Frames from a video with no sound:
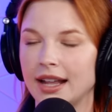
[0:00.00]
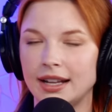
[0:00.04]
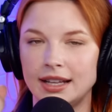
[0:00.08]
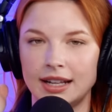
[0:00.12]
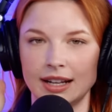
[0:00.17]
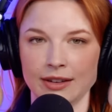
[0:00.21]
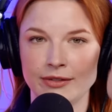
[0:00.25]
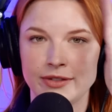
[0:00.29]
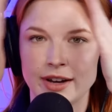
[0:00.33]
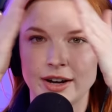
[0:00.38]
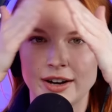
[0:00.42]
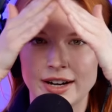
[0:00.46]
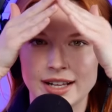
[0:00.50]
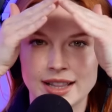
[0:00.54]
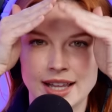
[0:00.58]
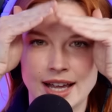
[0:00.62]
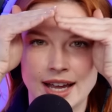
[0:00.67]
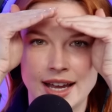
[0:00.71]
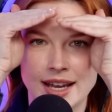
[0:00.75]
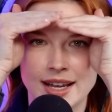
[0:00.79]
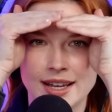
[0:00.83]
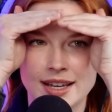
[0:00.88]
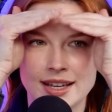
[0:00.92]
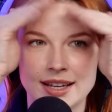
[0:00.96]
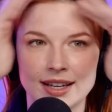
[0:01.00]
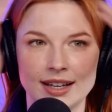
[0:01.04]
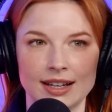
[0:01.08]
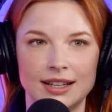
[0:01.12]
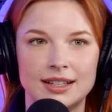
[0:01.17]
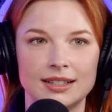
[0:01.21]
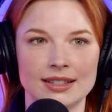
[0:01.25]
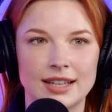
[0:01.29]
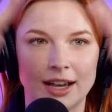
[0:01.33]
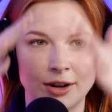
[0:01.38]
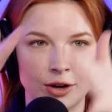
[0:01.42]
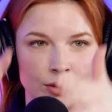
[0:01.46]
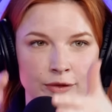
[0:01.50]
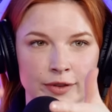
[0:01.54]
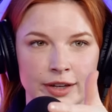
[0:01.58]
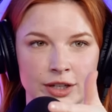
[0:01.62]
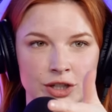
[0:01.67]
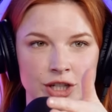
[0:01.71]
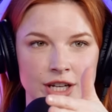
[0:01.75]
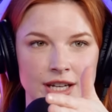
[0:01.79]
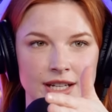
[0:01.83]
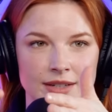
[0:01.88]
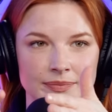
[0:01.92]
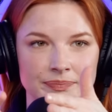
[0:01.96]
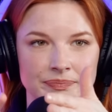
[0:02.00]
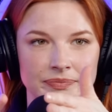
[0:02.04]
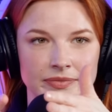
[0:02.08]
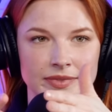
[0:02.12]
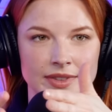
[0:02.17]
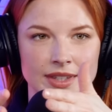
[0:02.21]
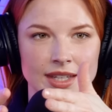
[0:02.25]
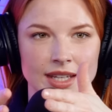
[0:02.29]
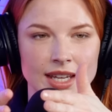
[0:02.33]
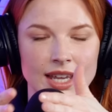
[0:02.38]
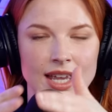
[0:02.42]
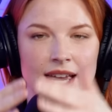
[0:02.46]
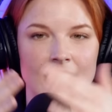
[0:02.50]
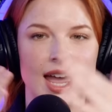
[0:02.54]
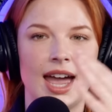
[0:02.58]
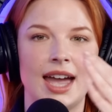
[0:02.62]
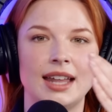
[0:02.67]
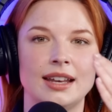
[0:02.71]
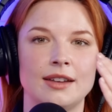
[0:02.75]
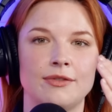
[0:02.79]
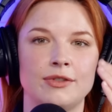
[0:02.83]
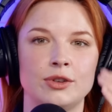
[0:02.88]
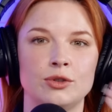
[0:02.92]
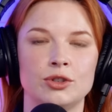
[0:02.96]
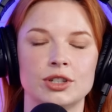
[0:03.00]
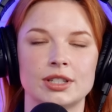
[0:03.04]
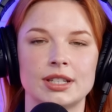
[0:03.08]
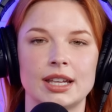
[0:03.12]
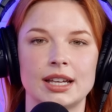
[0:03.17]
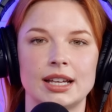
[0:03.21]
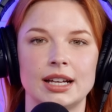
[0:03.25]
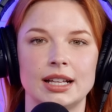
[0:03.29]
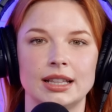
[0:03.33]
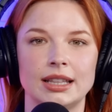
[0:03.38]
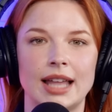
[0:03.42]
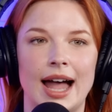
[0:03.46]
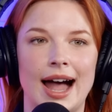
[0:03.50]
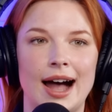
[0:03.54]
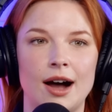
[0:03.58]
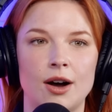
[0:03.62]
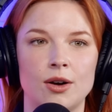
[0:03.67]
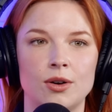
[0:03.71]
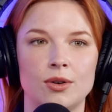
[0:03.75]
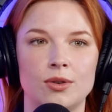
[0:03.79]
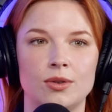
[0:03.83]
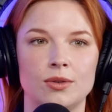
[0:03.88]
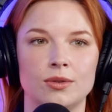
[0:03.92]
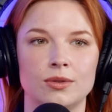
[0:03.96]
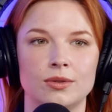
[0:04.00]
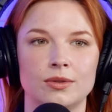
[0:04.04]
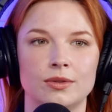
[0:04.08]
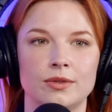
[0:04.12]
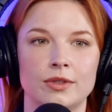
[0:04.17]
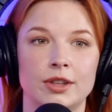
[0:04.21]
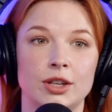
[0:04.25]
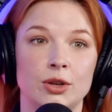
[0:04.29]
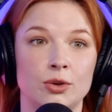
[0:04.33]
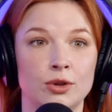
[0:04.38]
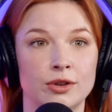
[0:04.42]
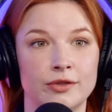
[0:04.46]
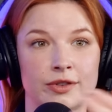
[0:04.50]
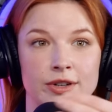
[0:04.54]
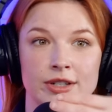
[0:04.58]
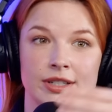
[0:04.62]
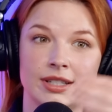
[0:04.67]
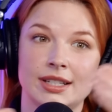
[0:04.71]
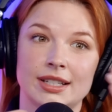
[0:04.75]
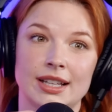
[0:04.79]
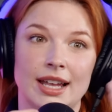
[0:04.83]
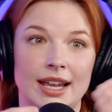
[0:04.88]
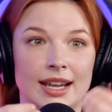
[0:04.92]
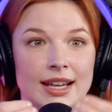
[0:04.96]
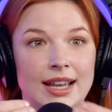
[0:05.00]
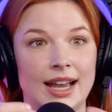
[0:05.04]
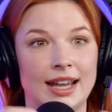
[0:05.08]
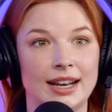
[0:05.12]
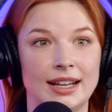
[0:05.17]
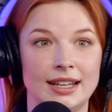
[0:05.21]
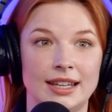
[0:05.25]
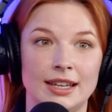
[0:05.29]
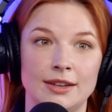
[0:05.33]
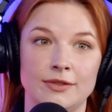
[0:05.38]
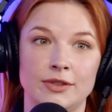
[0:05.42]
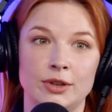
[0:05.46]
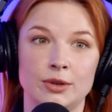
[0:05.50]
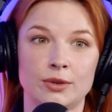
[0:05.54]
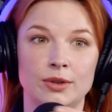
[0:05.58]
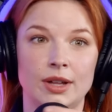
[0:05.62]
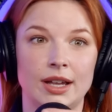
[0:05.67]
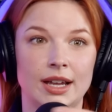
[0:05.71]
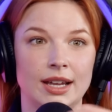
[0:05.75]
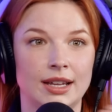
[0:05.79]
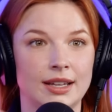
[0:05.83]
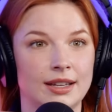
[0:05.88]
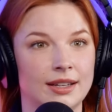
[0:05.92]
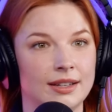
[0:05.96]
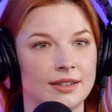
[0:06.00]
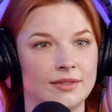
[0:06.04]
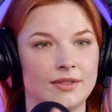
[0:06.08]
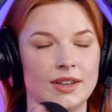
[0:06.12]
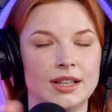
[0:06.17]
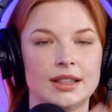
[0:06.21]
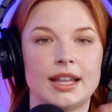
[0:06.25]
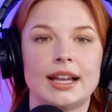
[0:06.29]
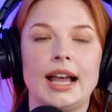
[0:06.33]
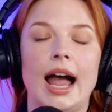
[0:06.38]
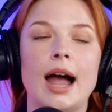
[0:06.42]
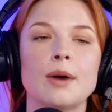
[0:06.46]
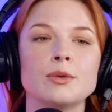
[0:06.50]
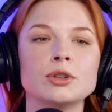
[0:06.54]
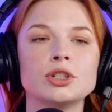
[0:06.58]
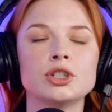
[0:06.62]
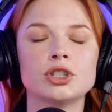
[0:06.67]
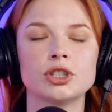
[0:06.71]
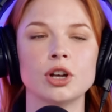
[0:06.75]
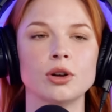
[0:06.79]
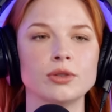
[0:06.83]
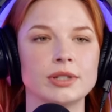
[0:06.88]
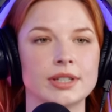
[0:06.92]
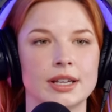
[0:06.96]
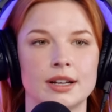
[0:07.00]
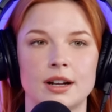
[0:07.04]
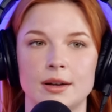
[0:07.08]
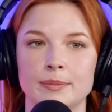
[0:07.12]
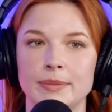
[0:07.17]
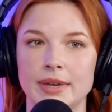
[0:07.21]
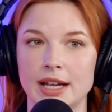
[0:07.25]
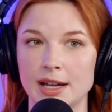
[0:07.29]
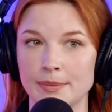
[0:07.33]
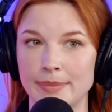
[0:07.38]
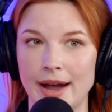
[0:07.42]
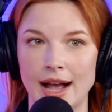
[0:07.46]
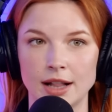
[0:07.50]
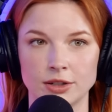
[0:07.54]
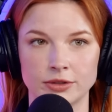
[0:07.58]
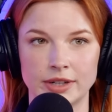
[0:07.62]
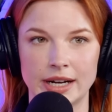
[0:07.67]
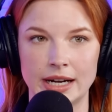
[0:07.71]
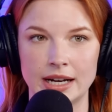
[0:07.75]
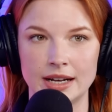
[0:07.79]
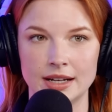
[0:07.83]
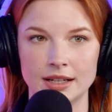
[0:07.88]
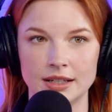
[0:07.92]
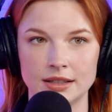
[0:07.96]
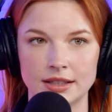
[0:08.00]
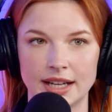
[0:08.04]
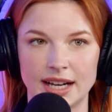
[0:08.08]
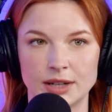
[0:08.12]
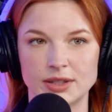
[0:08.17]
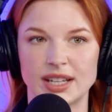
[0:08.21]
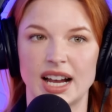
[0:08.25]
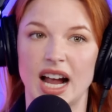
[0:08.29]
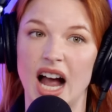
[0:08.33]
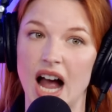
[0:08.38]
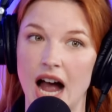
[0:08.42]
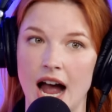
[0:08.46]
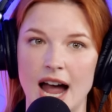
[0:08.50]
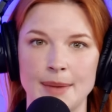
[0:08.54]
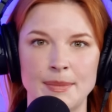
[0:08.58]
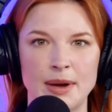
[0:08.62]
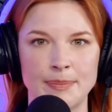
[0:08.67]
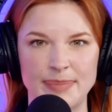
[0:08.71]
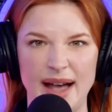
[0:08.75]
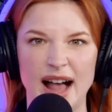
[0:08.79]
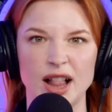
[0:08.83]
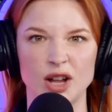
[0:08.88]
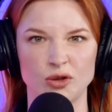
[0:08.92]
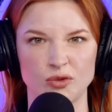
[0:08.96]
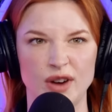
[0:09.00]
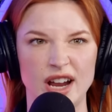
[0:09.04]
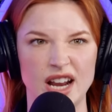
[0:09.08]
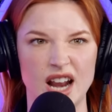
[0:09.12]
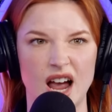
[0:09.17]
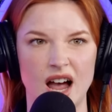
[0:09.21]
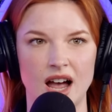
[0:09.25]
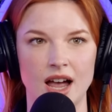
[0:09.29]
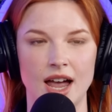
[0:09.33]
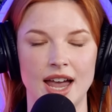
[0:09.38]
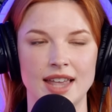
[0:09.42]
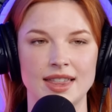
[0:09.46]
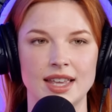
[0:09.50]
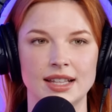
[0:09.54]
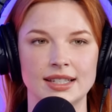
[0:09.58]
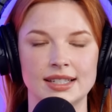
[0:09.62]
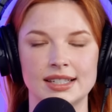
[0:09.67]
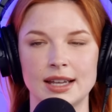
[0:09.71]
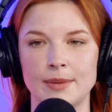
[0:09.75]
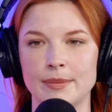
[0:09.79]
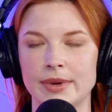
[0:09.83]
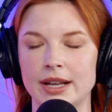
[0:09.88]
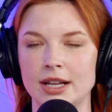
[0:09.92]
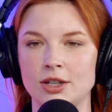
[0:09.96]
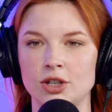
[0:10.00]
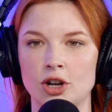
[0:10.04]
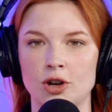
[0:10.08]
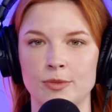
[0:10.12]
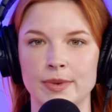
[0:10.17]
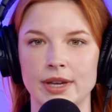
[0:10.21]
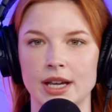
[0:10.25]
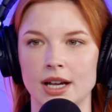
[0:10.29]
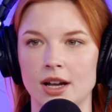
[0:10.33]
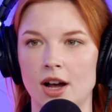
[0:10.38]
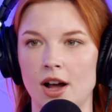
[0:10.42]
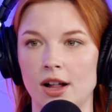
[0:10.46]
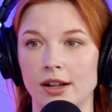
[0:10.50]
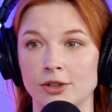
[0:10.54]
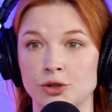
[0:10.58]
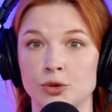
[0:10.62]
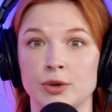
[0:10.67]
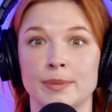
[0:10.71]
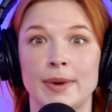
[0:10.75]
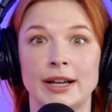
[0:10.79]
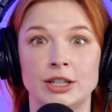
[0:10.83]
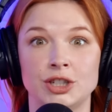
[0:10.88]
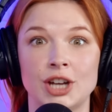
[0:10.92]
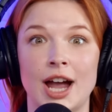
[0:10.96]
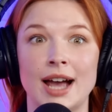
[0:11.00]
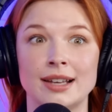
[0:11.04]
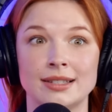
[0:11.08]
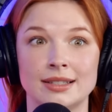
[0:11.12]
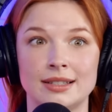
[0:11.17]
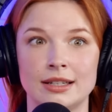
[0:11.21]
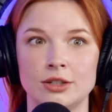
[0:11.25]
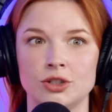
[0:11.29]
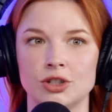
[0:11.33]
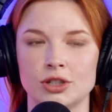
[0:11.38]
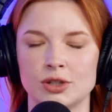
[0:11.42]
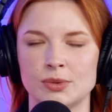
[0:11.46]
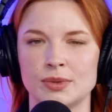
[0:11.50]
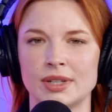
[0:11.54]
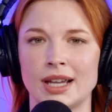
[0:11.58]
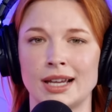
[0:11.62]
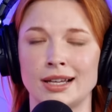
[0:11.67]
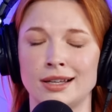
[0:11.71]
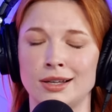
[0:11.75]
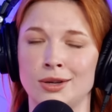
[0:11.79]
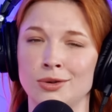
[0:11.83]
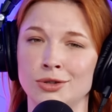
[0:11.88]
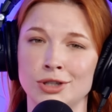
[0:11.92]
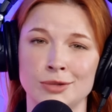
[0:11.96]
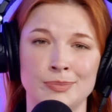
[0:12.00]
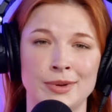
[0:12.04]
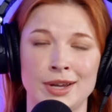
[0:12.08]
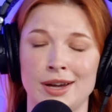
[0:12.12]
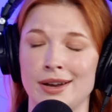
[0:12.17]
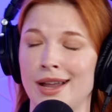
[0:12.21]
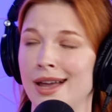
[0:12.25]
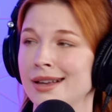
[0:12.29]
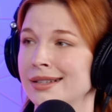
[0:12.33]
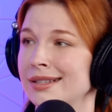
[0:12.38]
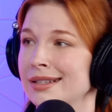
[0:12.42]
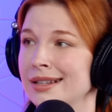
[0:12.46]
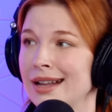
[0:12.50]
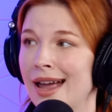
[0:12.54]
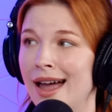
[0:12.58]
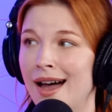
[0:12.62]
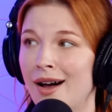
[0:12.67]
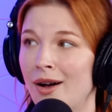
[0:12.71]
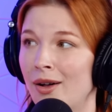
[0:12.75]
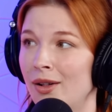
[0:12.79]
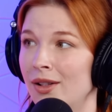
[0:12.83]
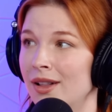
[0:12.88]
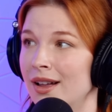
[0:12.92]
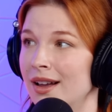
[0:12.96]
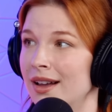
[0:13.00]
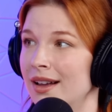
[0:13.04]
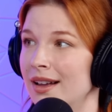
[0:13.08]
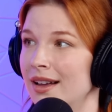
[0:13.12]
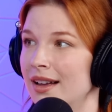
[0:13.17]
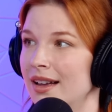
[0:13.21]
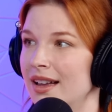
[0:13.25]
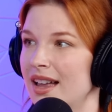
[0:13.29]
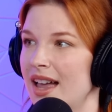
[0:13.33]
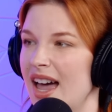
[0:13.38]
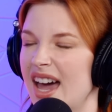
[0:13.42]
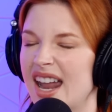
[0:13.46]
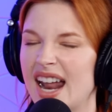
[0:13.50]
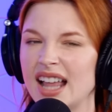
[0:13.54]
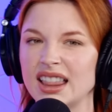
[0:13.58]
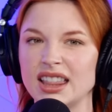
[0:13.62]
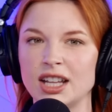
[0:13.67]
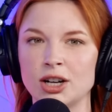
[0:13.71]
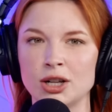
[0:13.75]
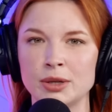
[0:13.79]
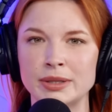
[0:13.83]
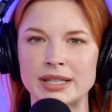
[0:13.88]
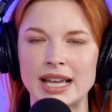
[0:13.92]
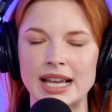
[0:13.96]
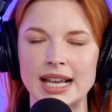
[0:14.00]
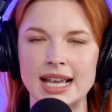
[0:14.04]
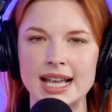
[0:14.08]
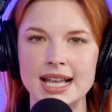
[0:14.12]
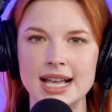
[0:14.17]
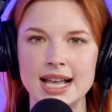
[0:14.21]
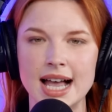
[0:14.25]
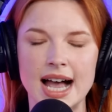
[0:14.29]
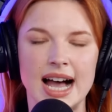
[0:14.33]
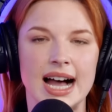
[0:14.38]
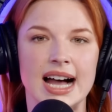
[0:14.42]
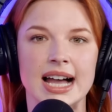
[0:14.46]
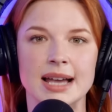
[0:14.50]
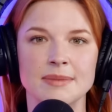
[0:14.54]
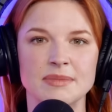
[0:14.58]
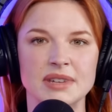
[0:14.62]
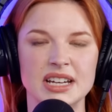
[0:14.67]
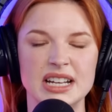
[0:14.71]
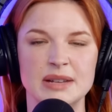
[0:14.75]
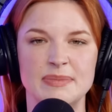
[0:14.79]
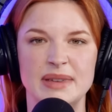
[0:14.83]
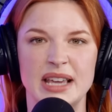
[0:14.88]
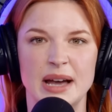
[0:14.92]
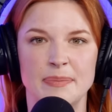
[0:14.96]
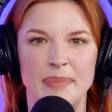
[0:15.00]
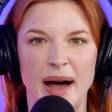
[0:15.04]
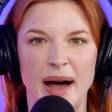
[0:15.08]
and getting very like tunnel vision. And if you just like allow the universe to like kind of give you like I was so set on being a ballerina. Like I was like, I'm a ballerina. And then somebody told me in college, one of my jazz teachers was like, you should be on SNL. And I literally was like, I'm going to be a